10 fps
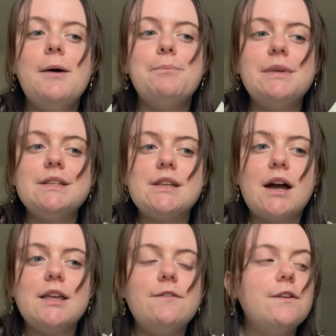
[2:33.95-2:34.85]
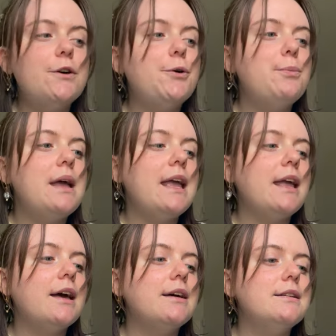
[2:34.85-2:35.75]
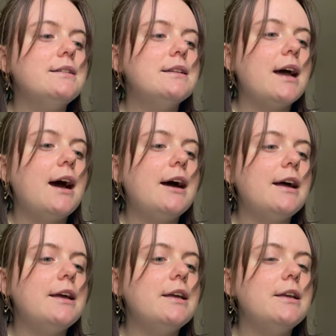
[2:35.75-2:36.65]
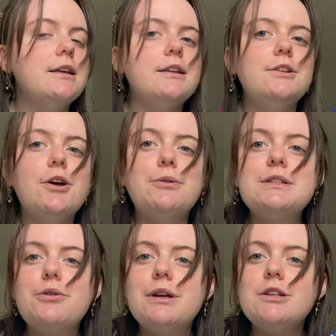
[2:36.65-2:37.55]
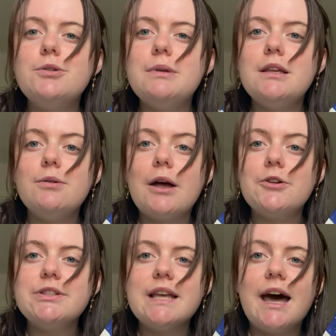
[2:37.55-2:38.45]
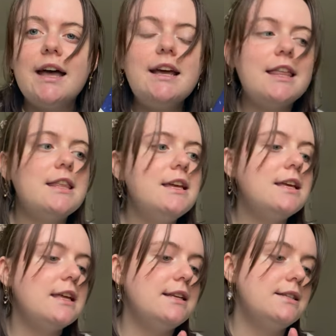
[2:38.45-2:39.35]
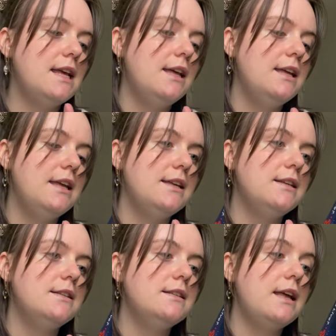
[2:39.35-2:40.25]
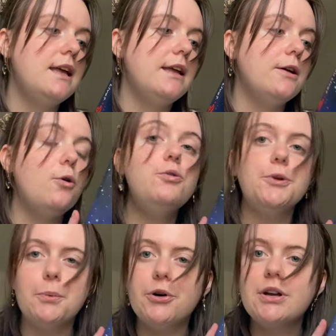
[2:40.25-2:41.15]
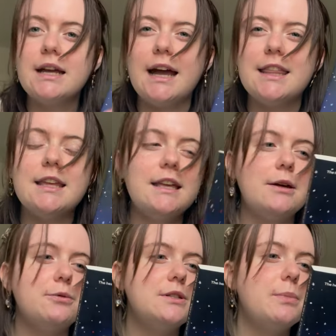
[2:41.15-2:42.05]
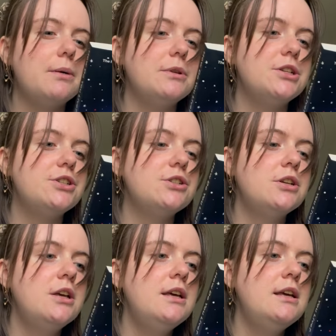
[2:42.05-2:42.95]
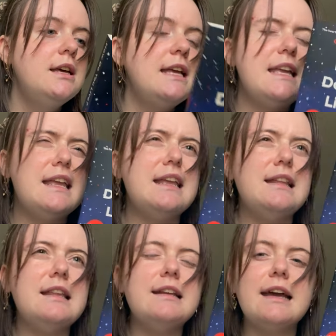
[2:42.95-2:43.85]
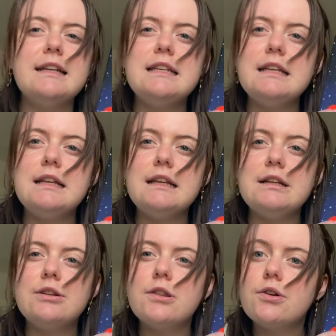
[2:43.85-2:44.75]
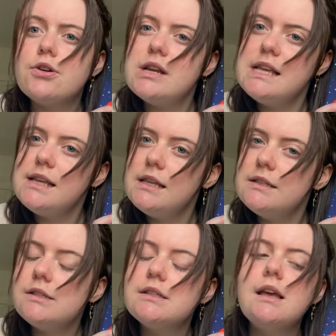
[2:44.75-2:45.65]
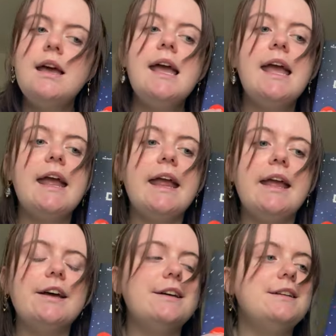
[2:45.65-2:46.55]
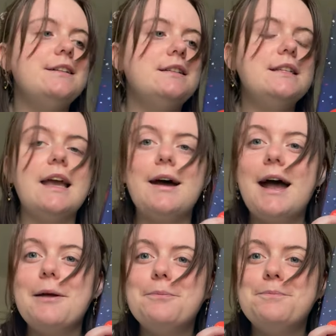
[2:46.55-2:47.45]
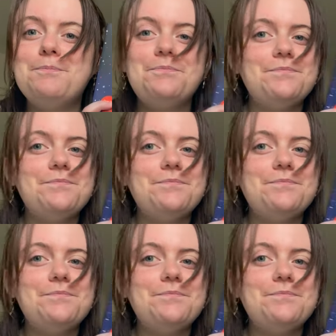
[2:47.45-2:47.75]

Miyazaki film, and I know it's going to be rather sad. I think it is a older book. I think it was published in the 1930s, and yeah, I'm